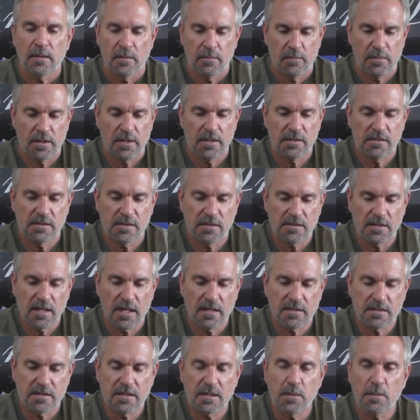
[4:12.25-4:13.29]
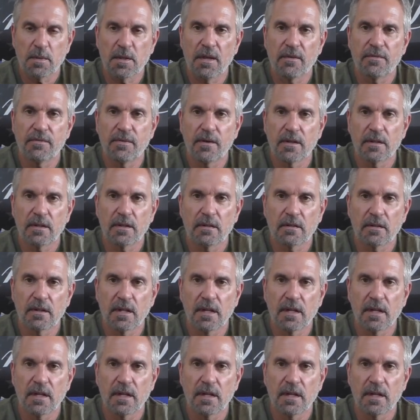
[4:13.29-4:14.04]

But this looks like it's going to be a fun little